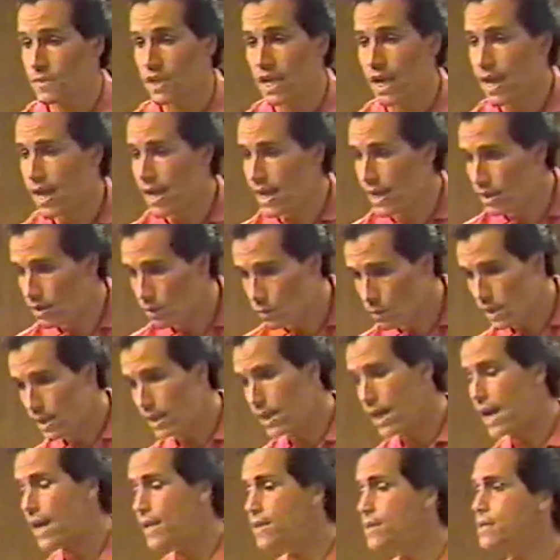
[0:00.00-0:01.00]
anyway,
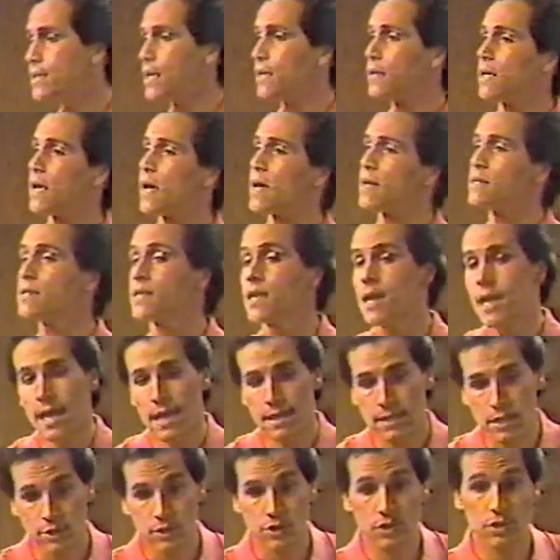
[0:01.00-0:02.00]
I say yes, and
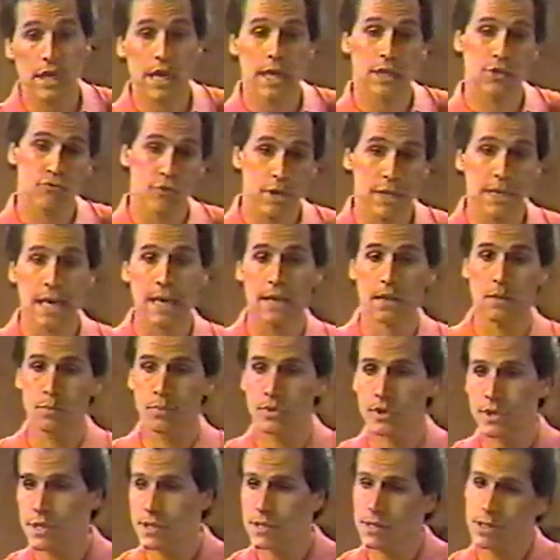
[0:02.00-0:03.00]
then two guys run out of the
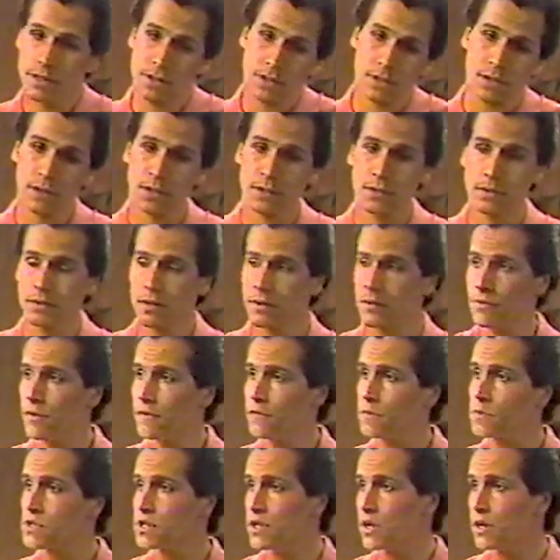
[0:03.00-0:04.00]
bushes, and uh, the three of them
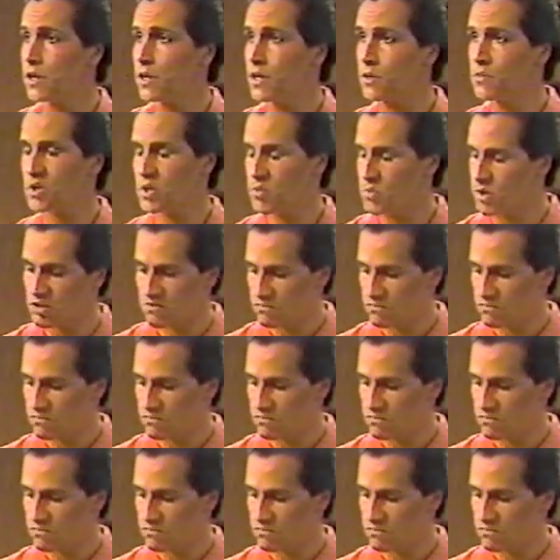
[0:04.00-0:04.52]
started in with me.